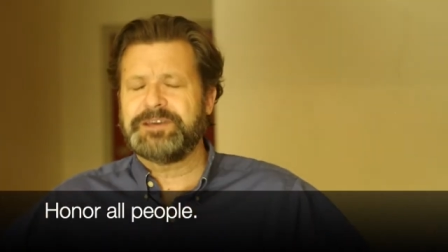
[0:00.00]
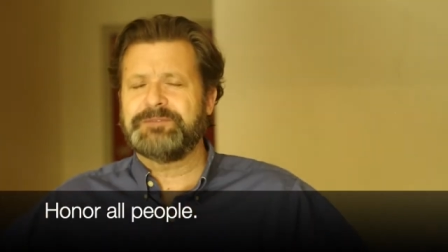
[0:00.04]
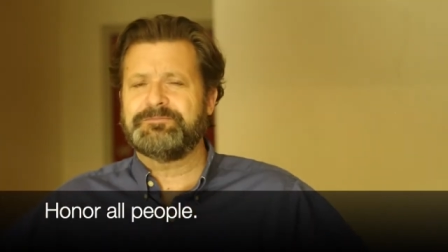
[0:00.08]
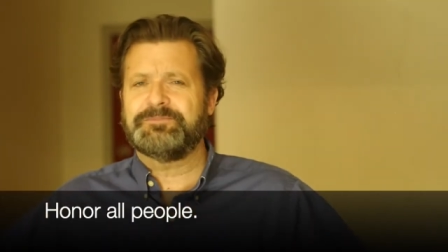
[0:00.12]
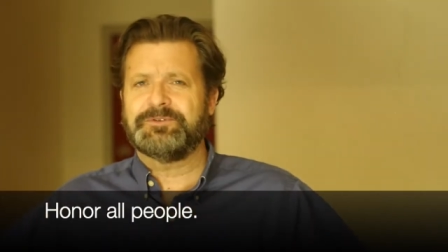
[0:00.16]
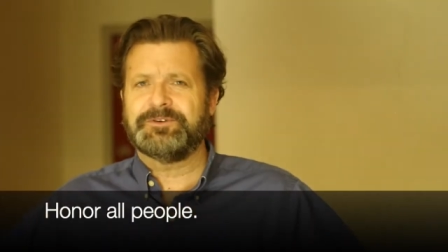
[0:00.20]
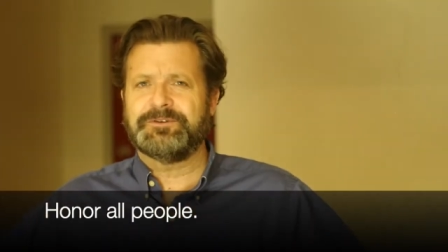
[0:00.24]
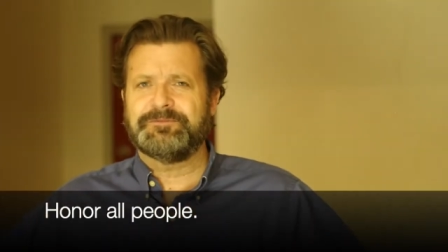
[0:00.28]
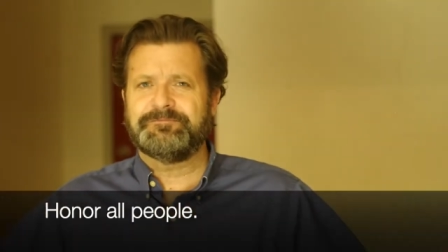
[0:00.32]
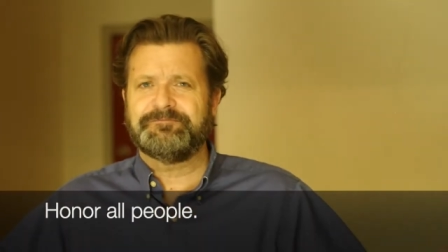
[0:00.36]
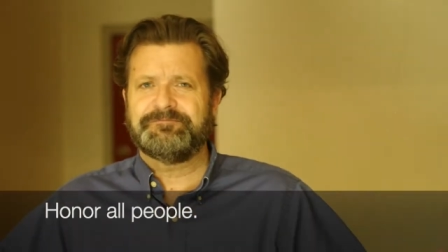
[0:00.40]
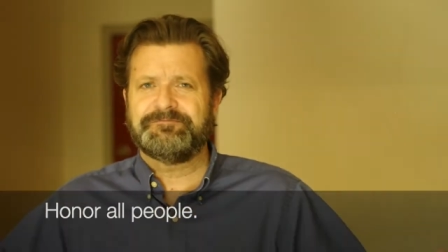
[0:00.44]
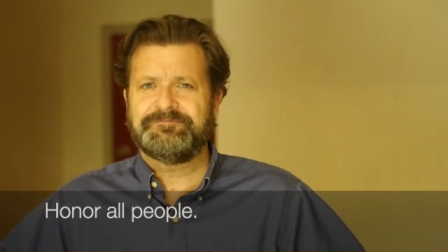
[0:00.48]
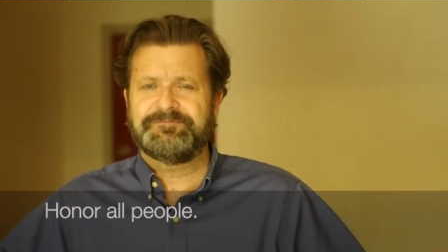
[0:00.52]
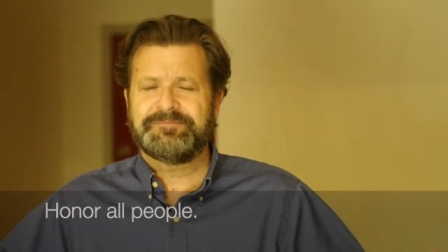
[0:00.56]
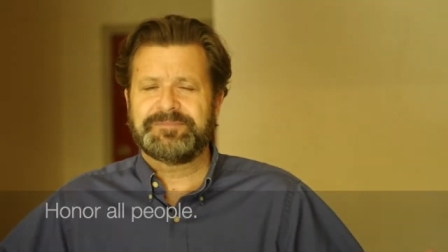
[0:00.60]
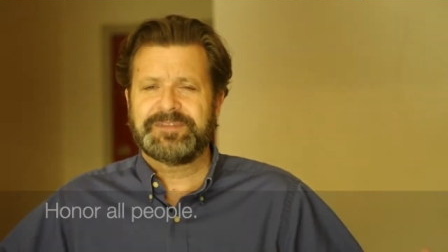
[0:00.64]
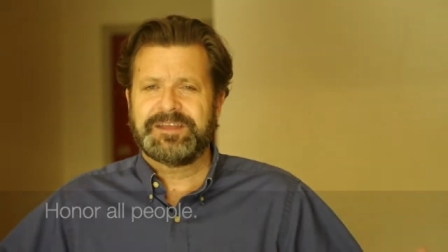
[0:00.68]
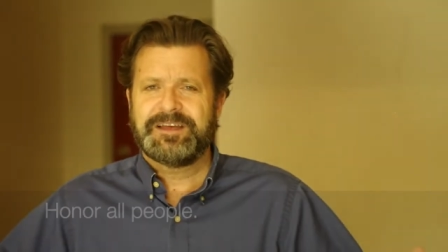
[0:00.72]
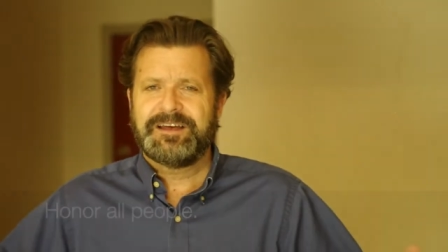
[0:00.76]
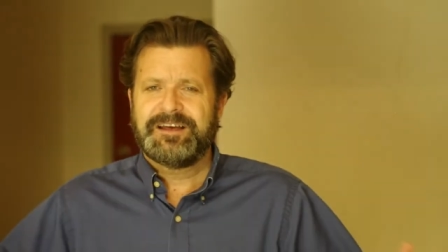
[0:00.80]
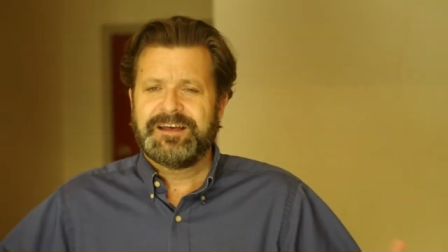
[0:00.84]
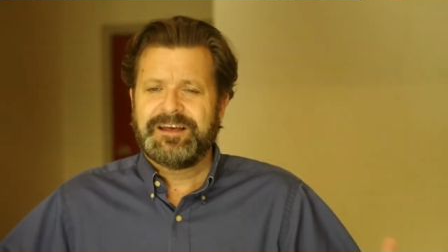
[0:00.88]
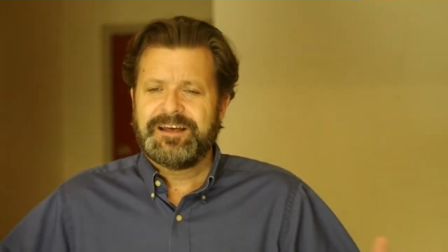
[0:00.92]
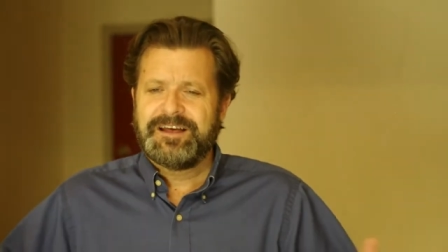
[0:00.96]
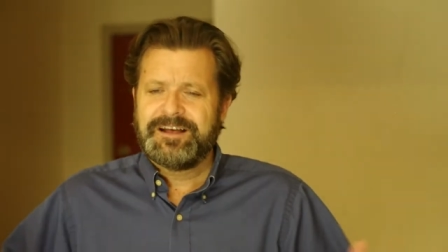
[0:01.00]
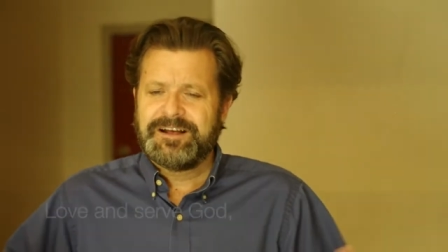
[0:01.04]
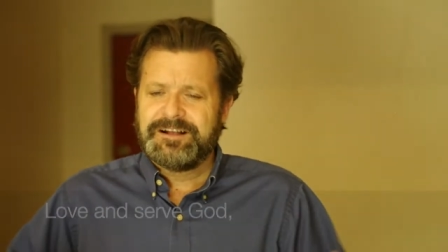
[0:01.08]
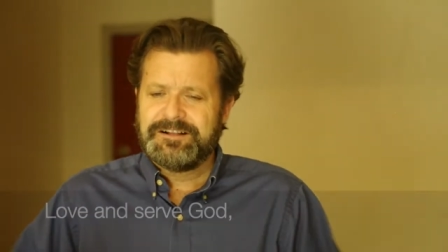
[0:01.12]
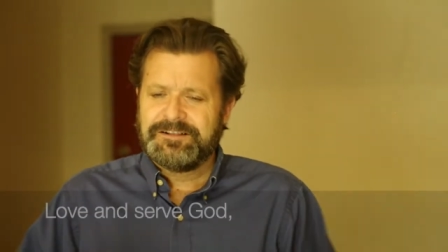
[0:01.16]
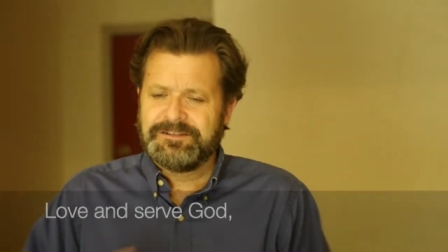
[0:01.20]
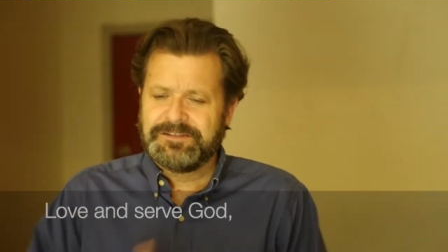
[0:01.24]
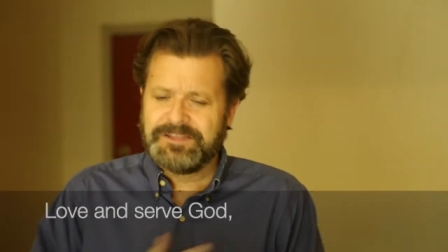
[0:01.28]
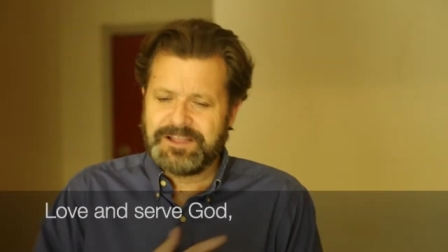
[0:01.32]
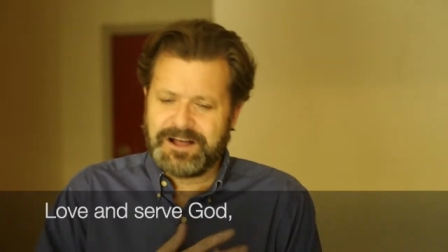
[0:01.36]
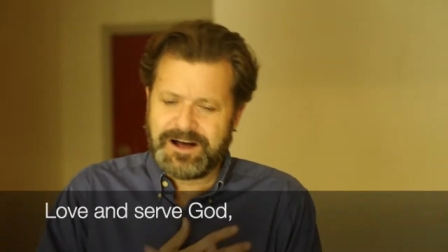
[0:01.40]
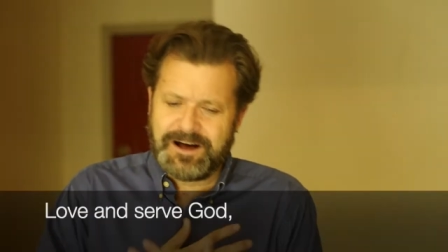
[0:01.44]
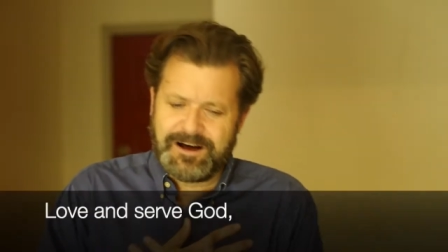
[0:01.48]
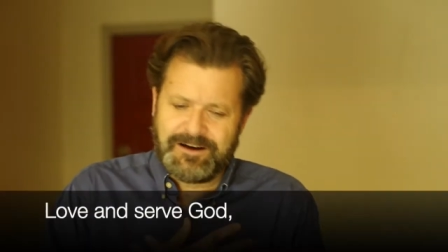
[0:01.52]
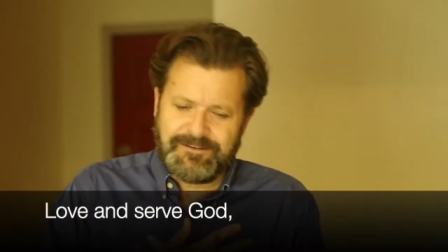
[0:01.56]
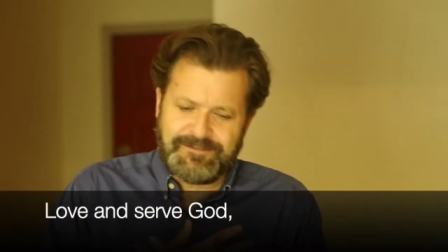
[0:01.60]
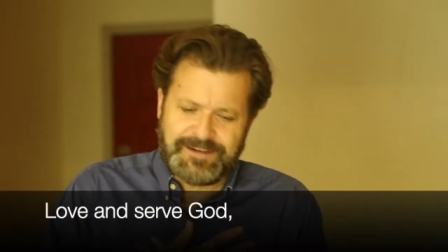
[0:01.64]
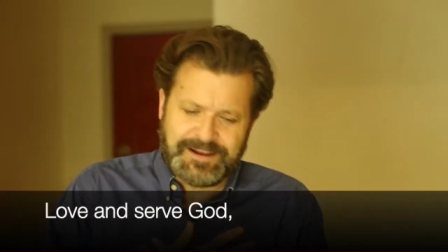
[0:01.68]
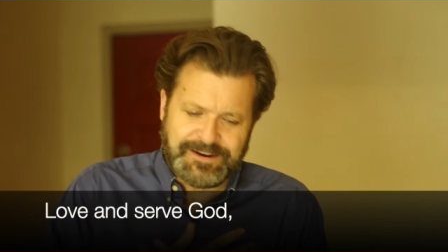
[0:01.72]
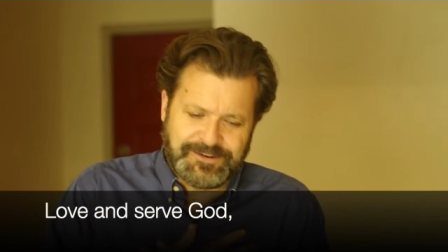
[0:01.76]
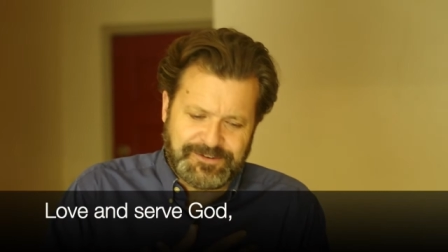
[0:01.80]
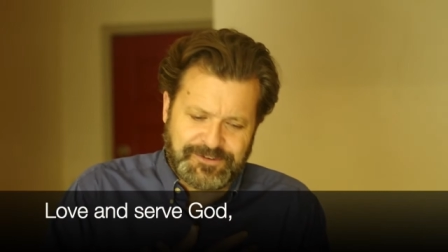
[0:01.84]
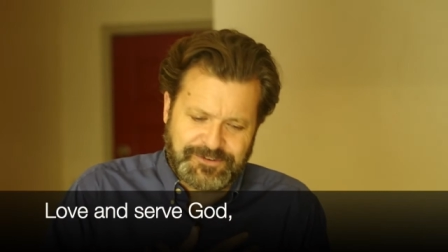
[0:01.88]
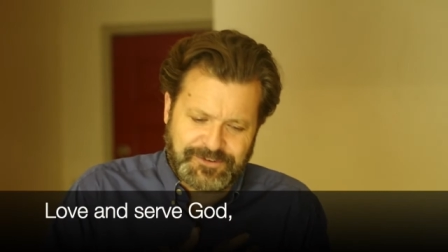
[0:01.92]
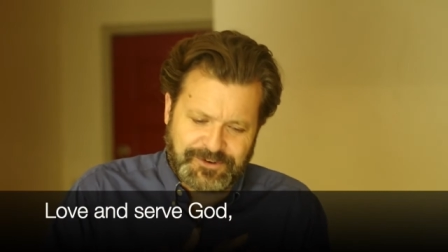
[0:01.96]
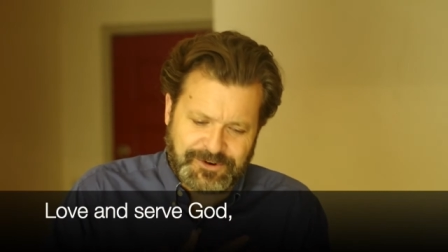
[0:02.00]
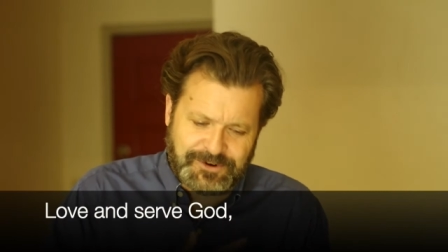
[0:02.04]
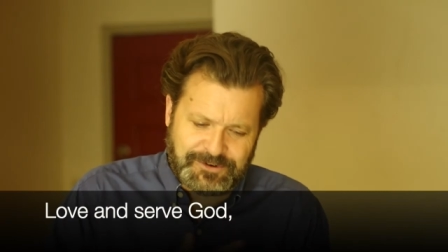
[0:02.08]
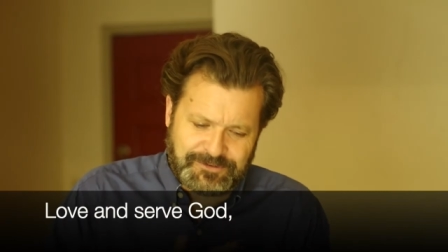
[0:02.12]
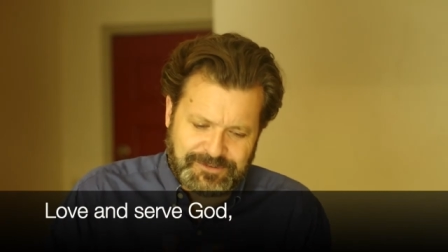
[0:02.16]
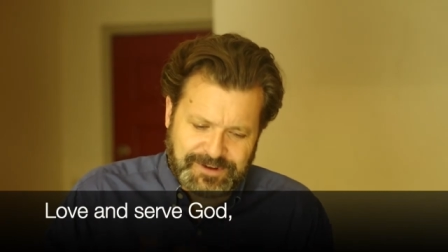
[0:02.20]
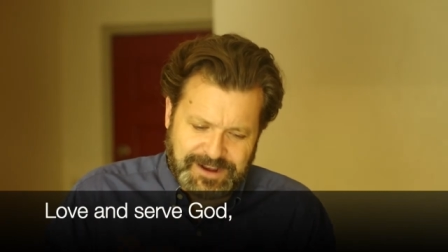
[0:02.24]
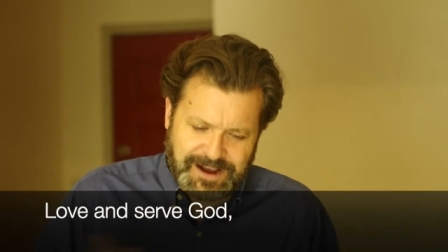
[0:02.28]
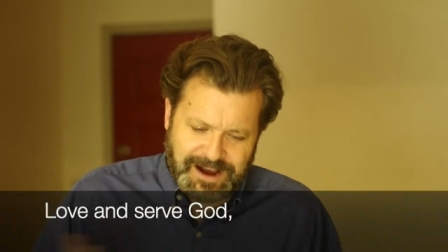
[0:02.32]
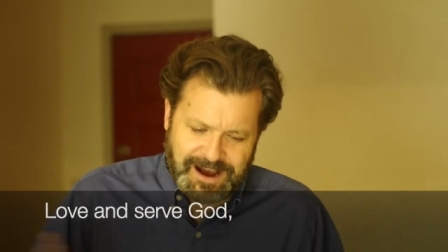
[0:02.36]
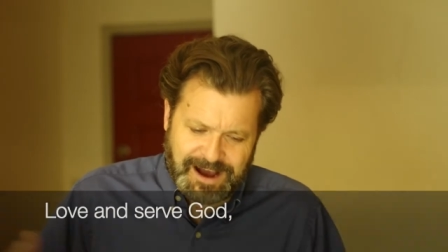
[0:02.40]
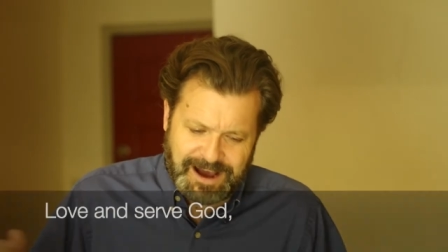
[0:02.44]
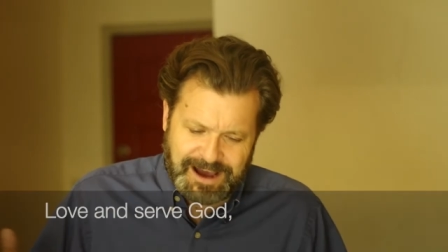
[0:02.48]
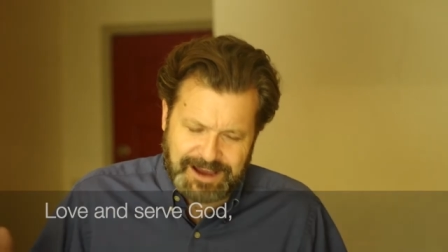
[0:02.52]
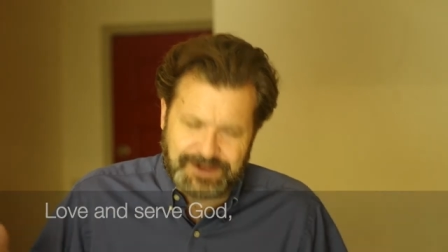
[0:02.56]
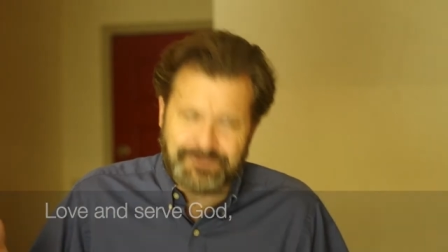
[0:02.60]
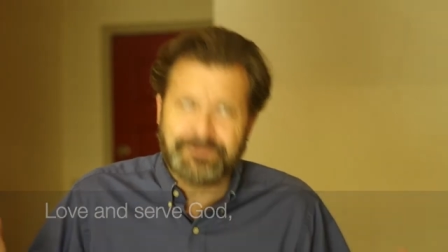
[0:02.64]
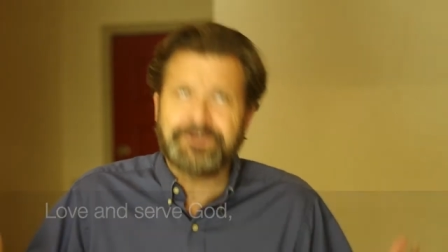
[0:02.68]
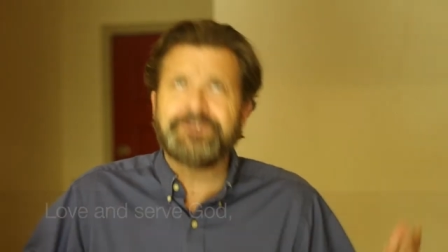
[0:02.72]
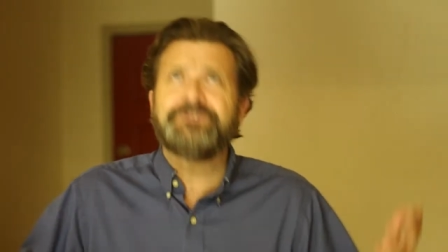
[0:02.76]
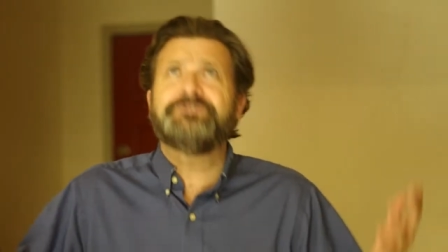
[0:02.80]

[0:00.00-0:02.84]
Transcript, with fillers: people. Love and serve God,